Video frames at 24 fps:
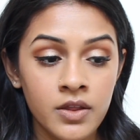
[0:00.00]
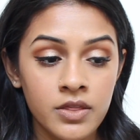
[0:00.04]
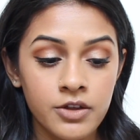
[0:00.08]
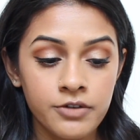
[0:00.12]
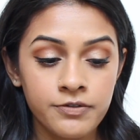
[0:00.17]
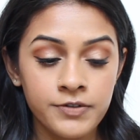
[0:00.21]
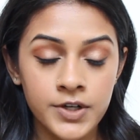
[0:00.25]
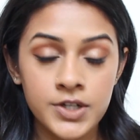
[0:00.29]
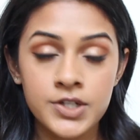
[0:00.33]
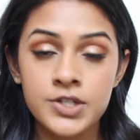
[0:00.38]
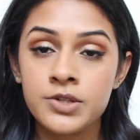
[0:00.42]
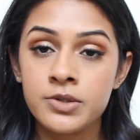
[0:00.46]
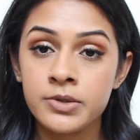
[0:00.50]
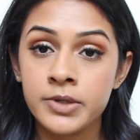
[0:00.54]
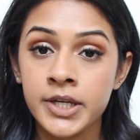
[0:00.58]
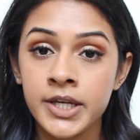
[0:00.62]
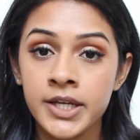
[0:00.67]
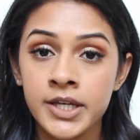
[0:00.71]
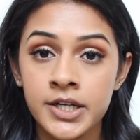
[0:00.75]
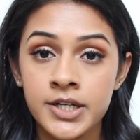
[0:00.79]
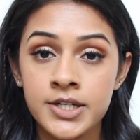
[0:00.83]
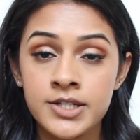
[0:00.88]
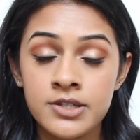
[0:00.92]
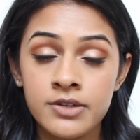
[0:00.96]
the first 3
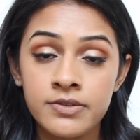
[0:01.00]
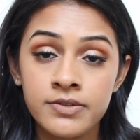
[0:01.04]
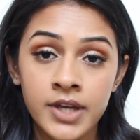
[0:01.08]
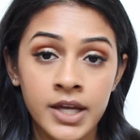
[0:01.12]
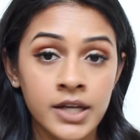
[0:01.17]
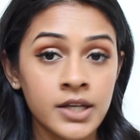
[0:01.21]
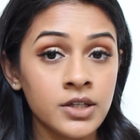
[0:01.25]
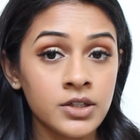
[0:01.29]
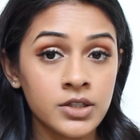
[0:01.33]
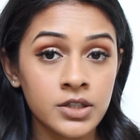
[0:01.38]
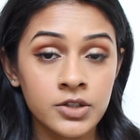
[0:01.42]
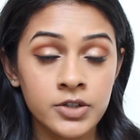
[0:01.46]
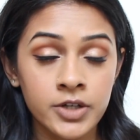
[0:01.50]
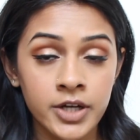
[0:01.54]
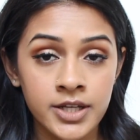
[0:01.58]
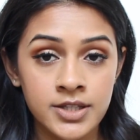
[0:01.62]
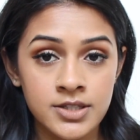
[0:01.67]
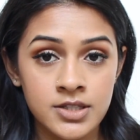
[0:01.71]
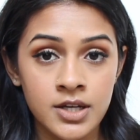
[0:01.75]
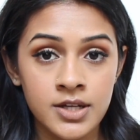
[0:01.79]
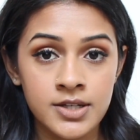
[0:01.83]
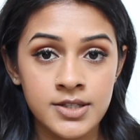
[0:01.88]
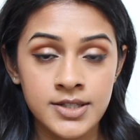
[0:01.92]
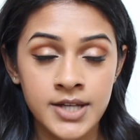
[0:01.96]
years of getting good
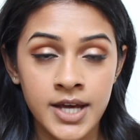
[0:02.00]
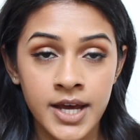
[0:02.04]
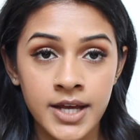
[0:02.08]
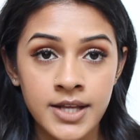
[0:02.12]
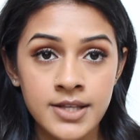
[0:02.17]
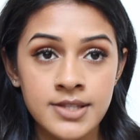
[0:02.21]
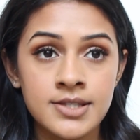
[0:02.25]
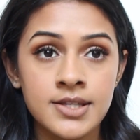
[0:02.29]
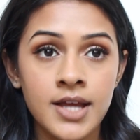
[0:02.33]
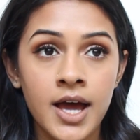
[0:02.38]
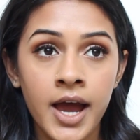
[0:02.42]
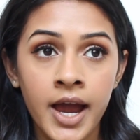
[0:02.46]
grades on tests,